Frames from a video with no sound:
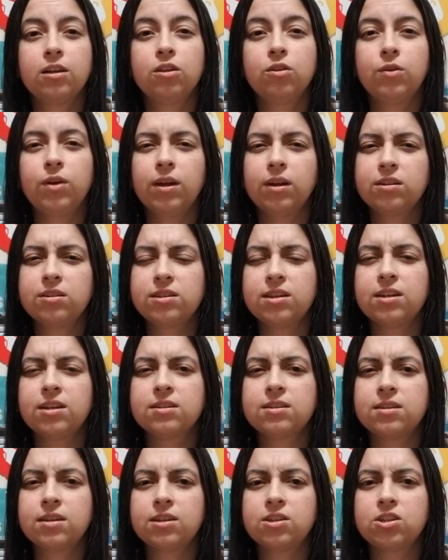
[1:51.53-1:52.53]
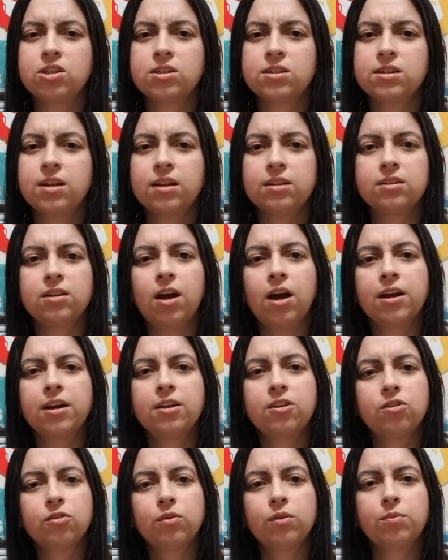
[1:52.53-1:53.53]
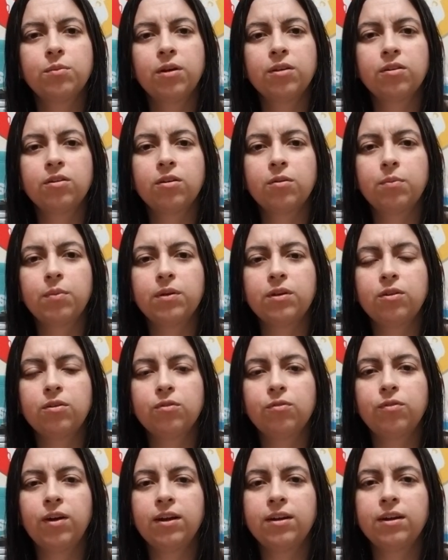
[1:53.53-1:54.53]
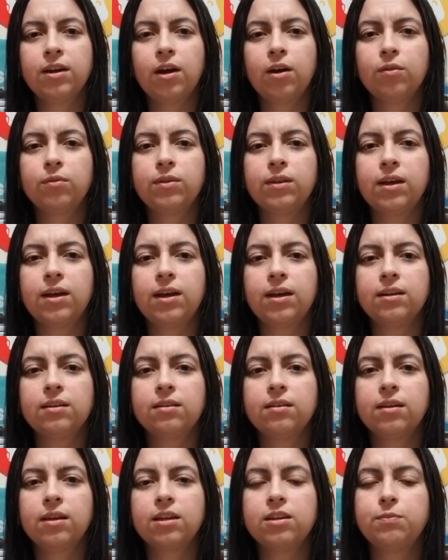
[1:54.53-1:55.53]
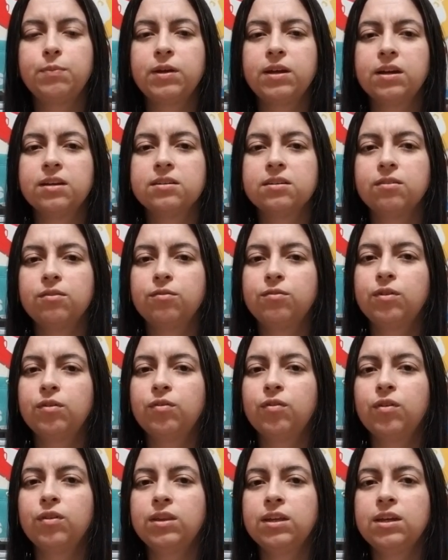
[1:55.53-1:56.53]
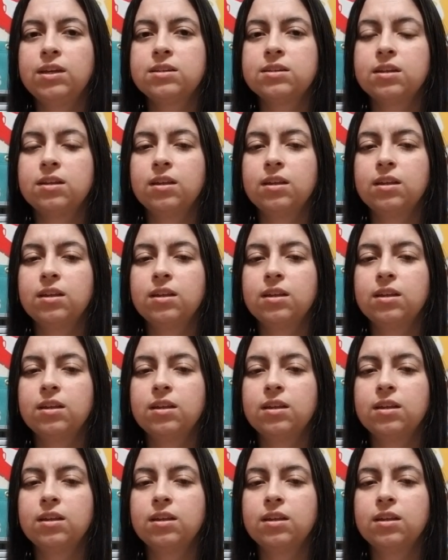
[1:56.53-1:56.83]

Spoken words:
you get a sense that she's not talking to her mother, but you find out that it's because of different things.